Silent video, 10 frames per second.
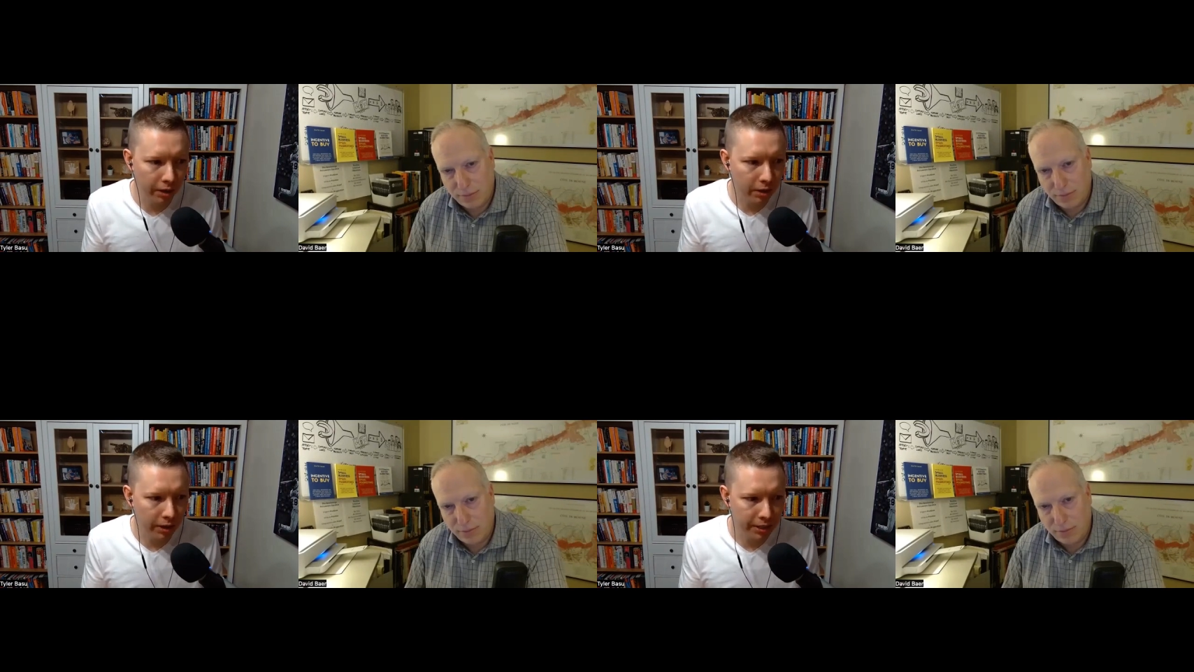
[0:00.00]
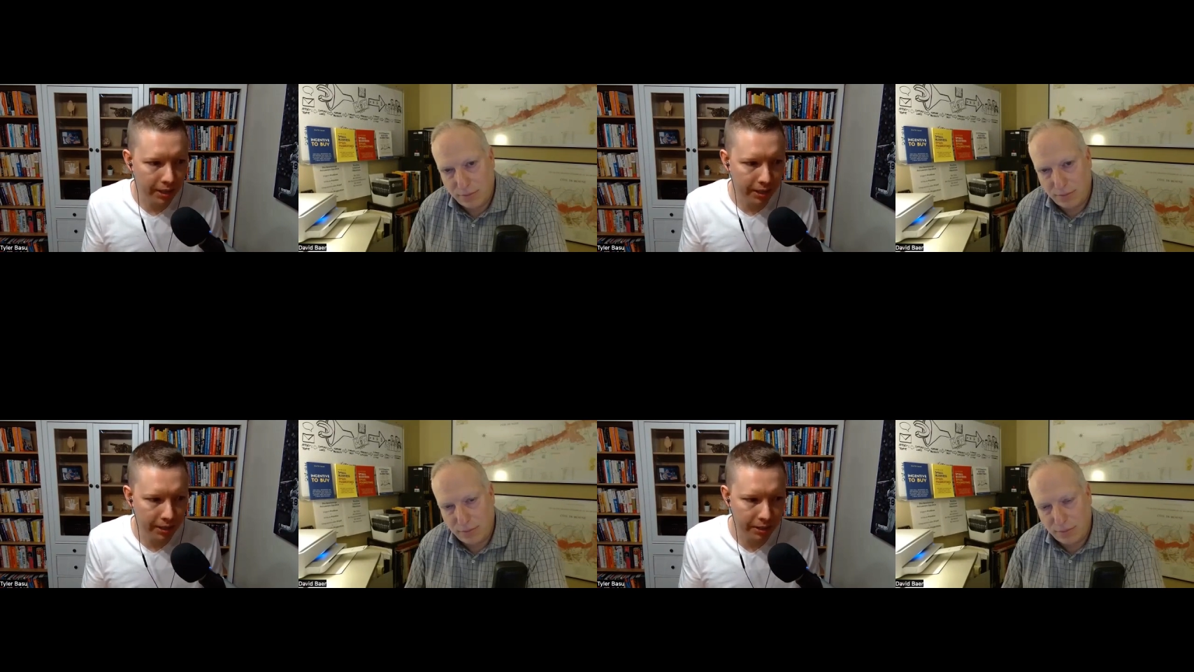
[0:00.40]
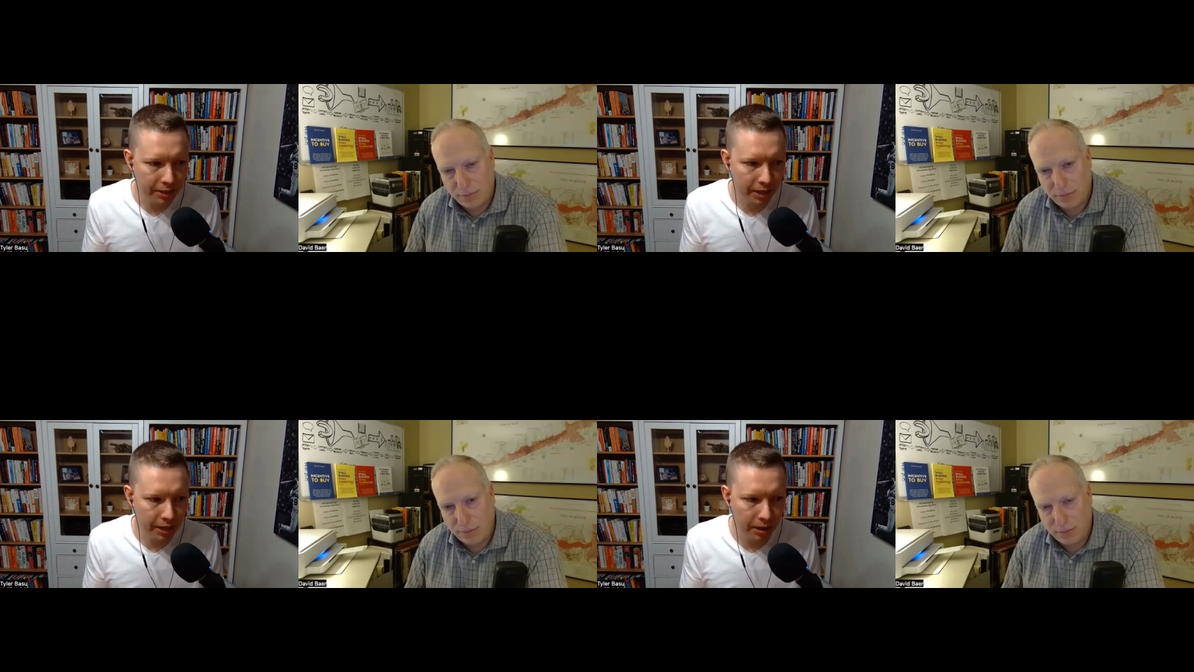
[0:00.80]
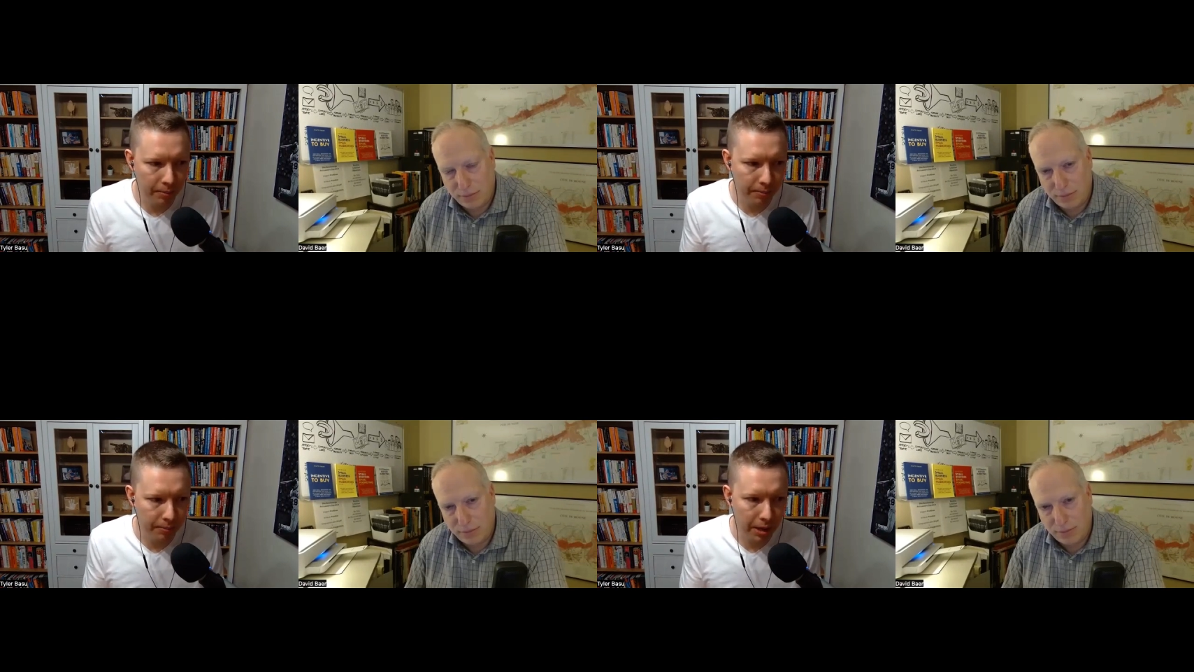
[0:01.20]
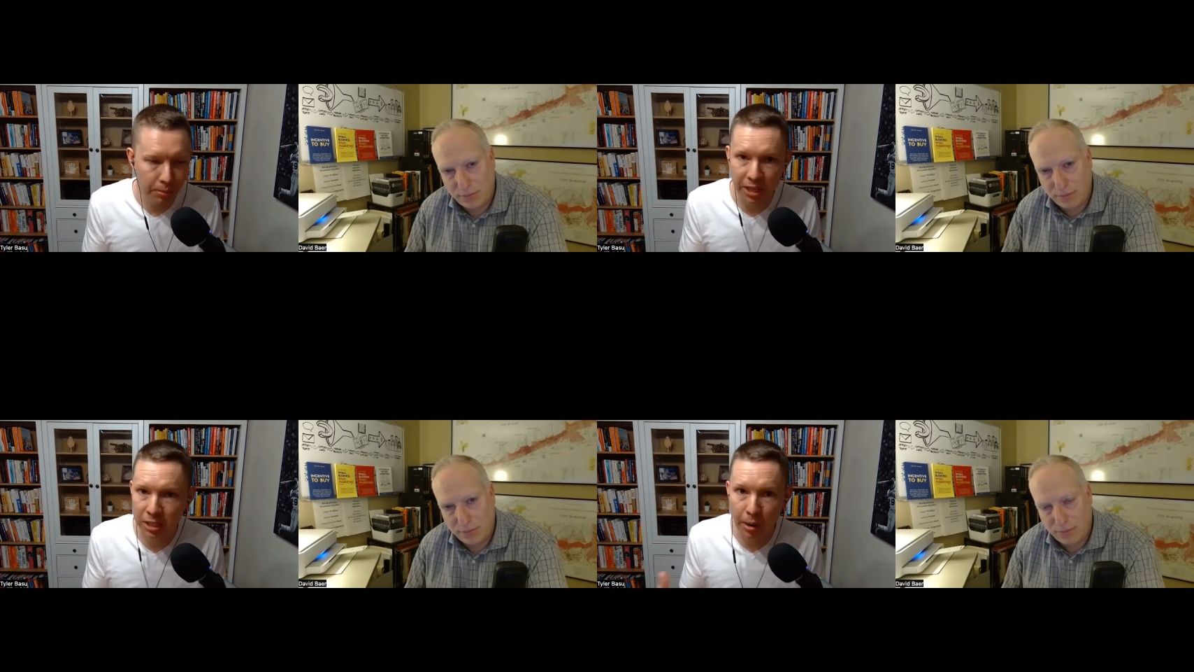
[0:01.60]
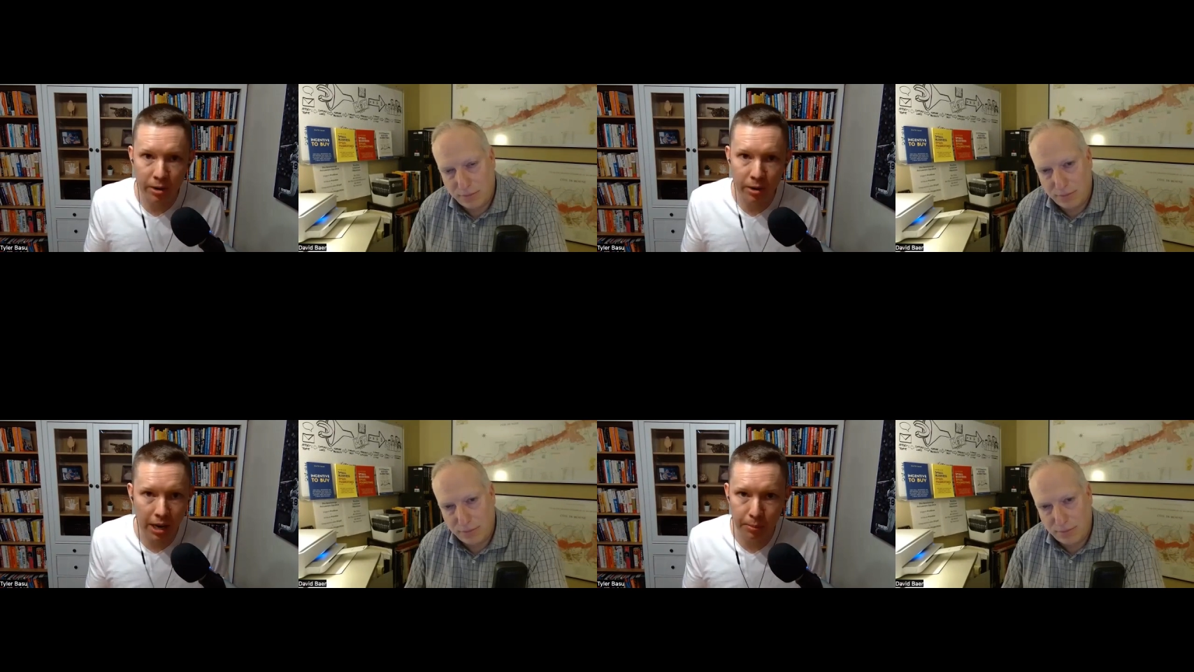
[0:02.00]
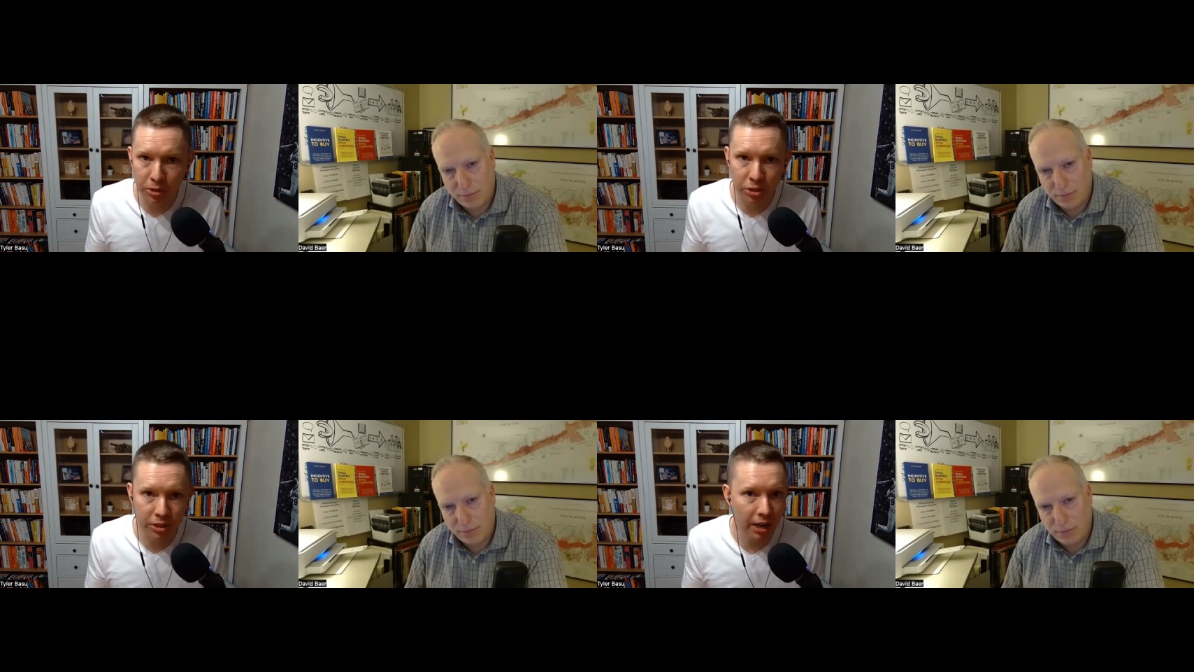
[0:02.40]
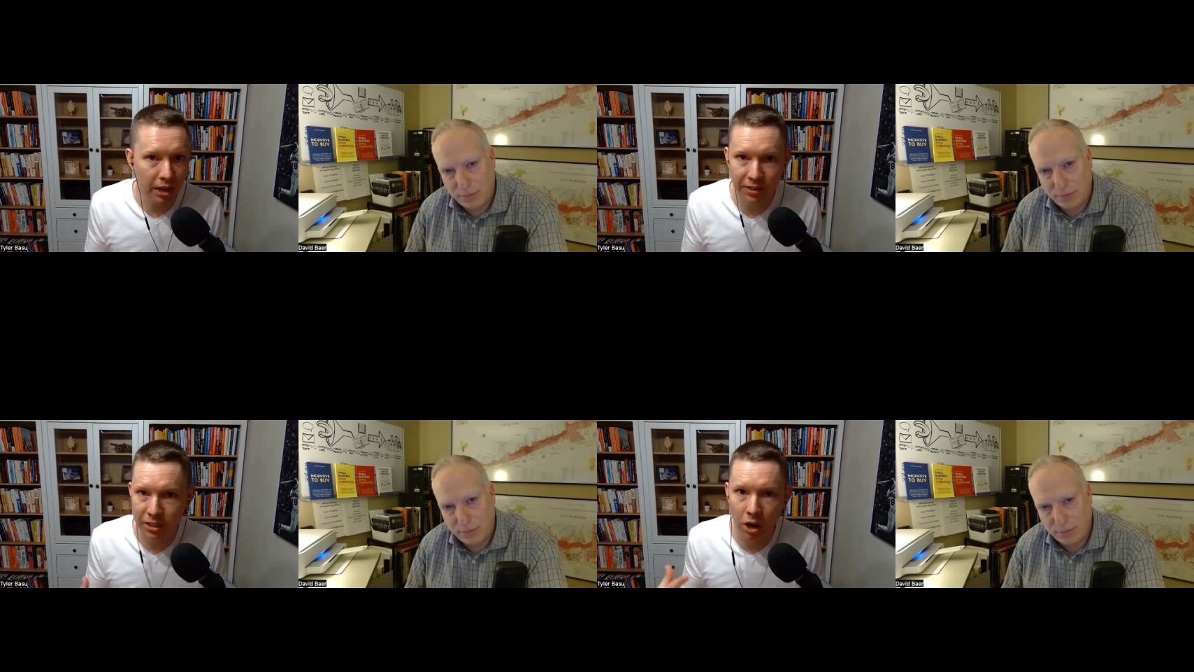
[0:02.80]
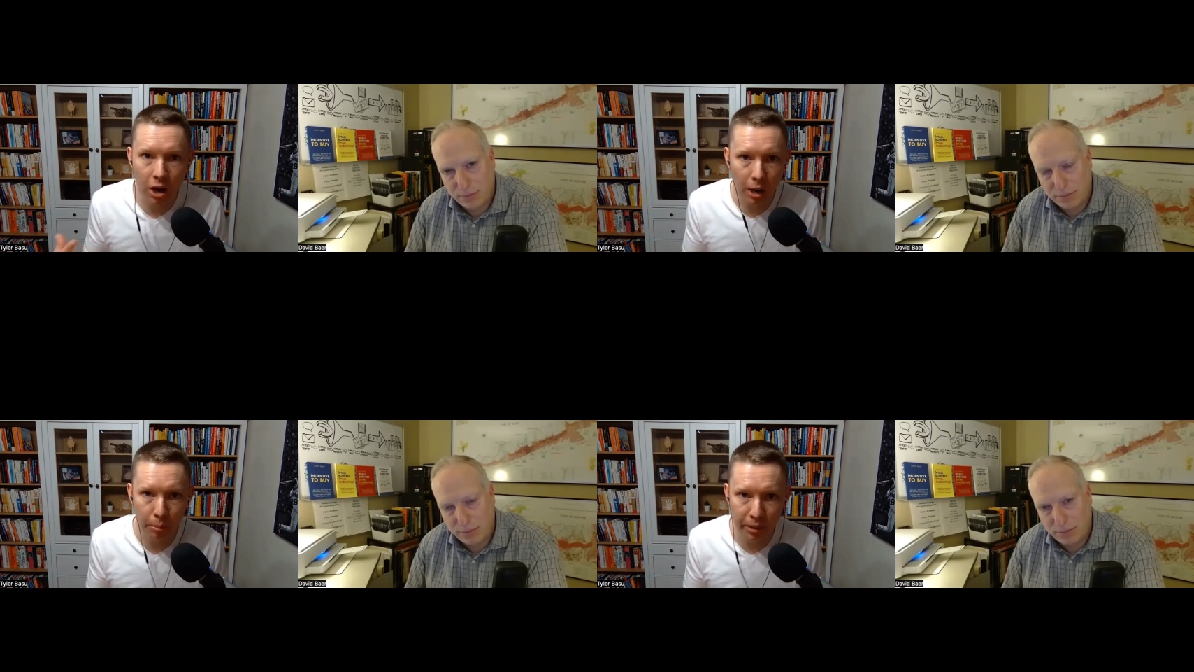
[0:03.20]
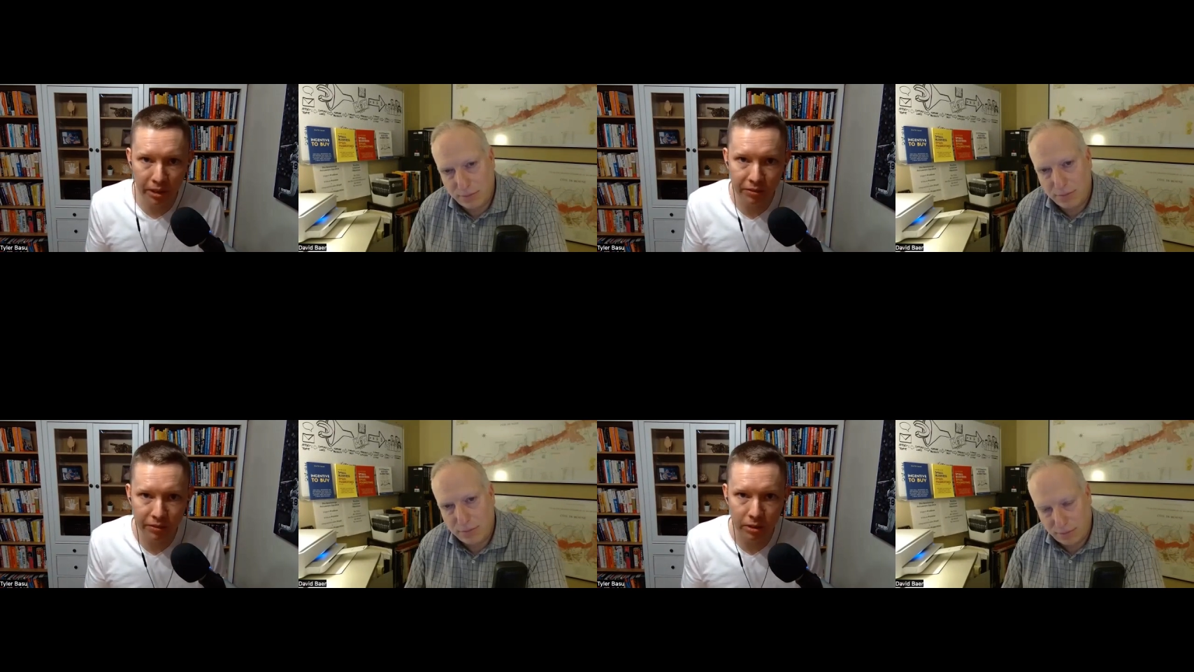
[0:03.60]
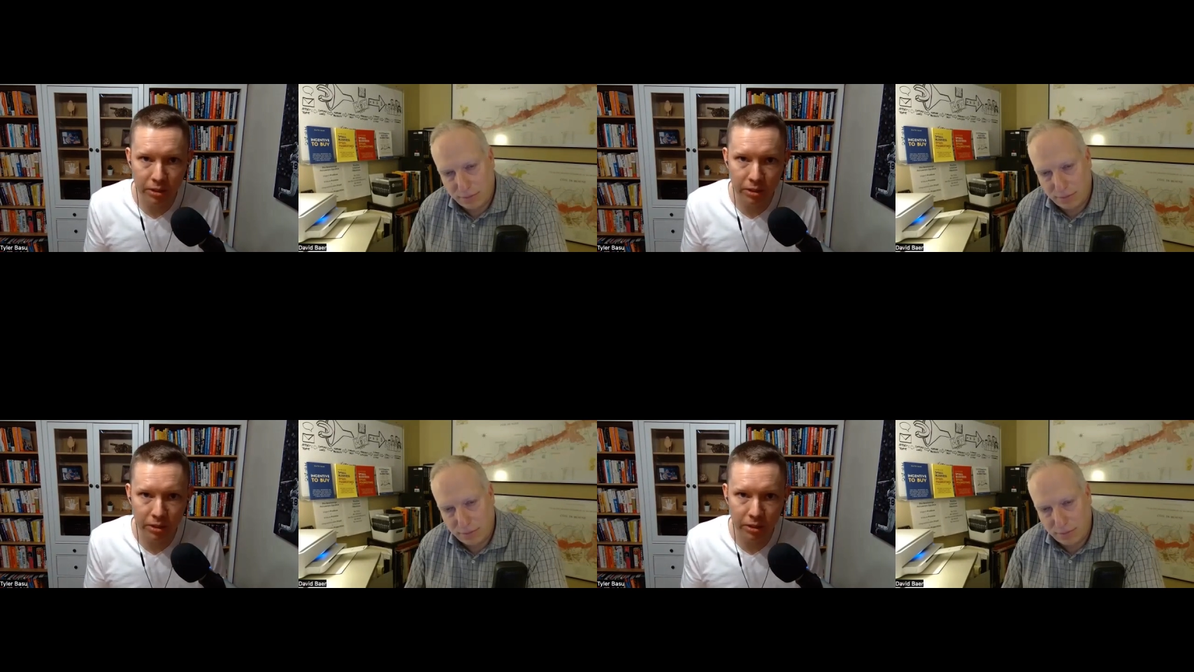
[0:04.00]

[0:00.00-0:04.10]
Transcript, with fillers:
Speaker 1: content um, in my spare time, just kind of as a hobby at first.